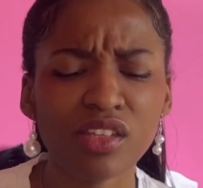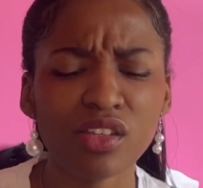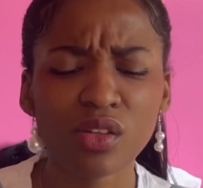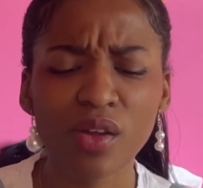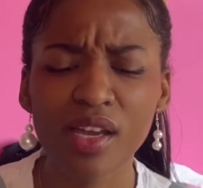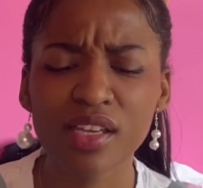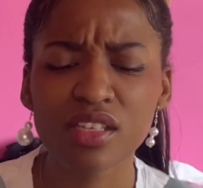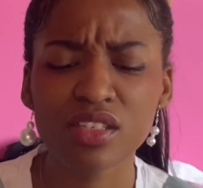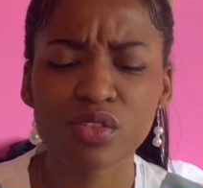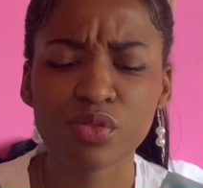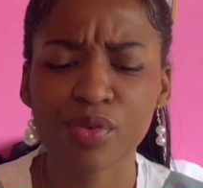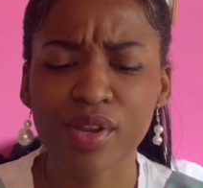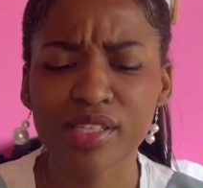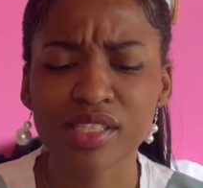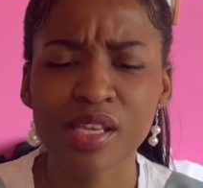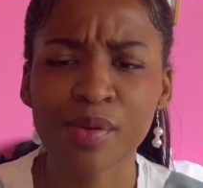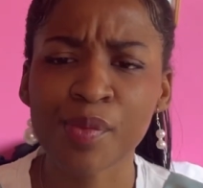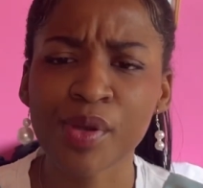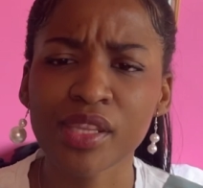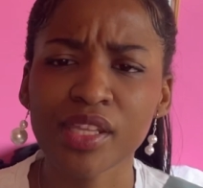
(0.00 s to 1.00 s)
I just read
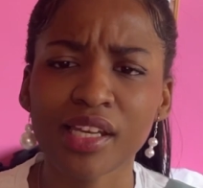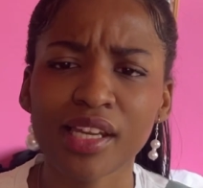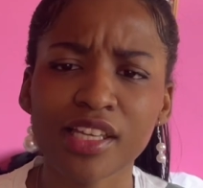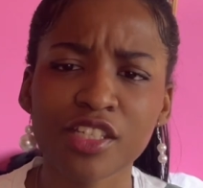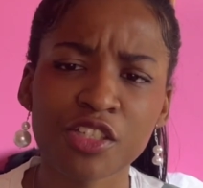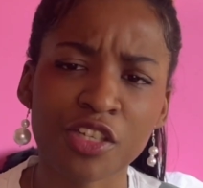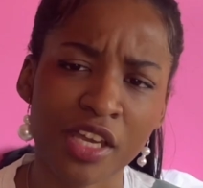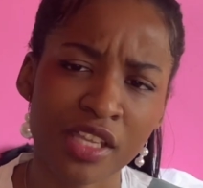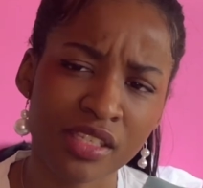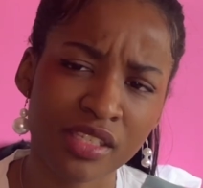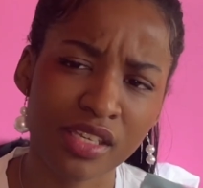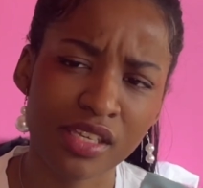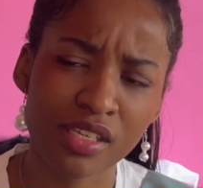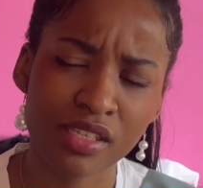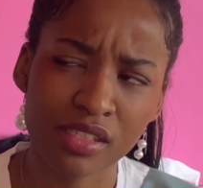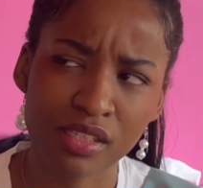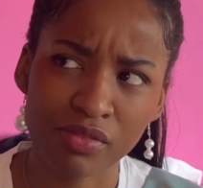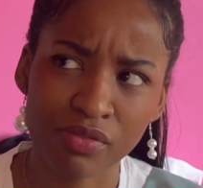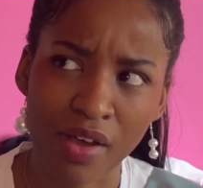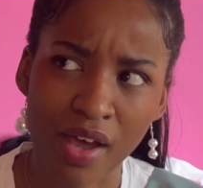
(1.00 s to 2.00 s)
somewhere that like Gen Z is
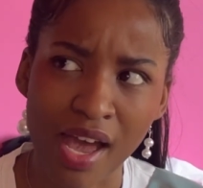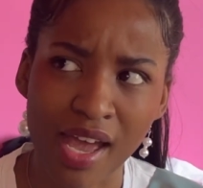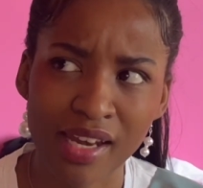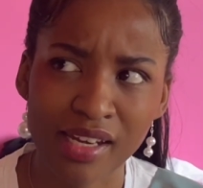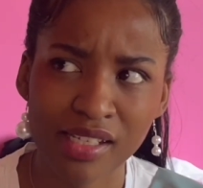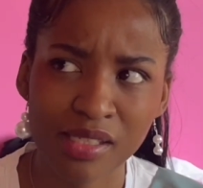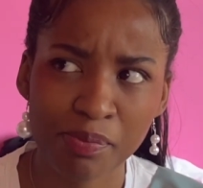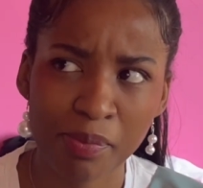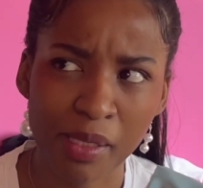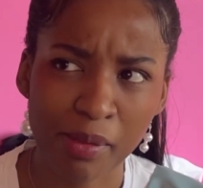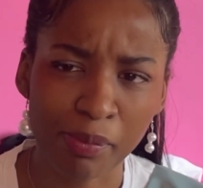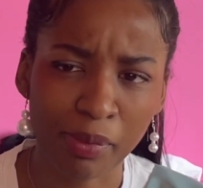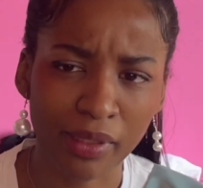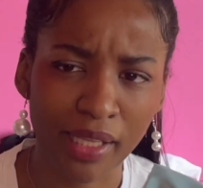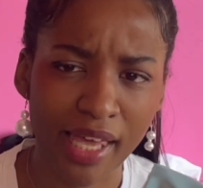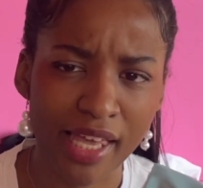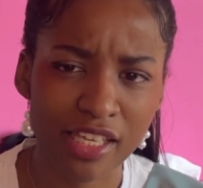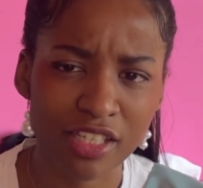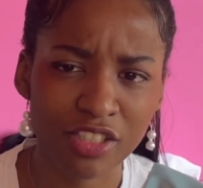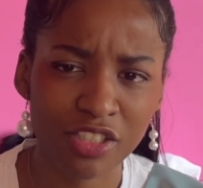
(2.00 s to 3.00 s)
defined as people
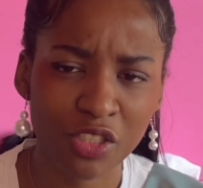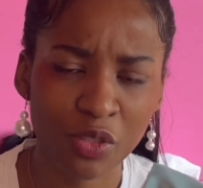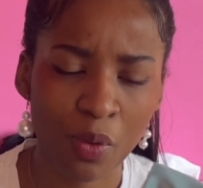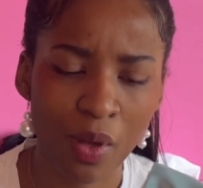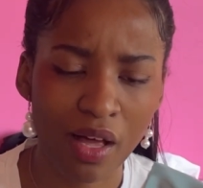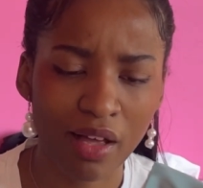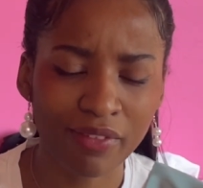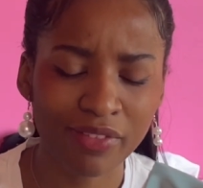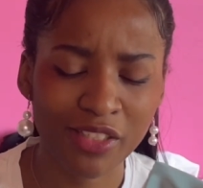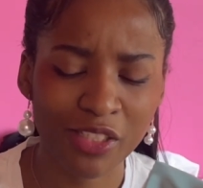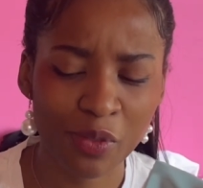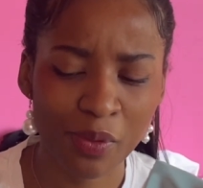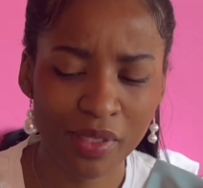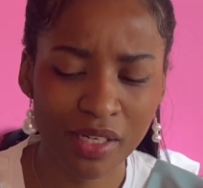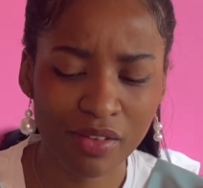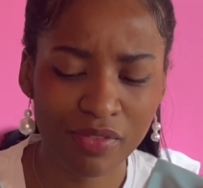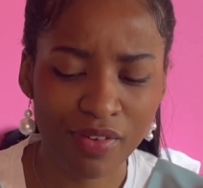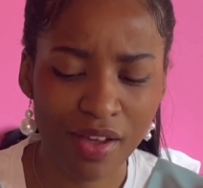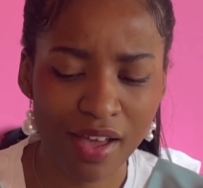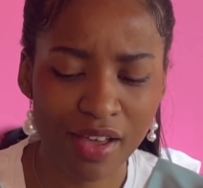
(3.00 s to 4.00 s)
aged 12 to
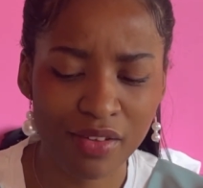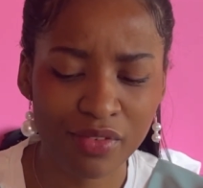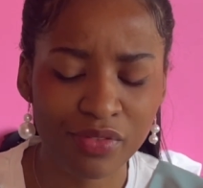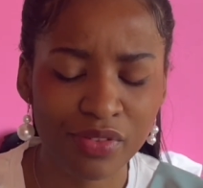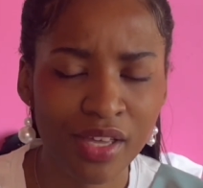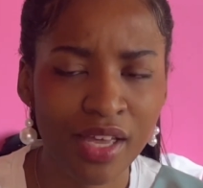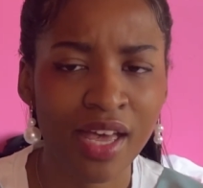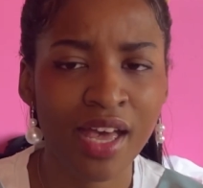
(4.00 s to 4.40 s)
25.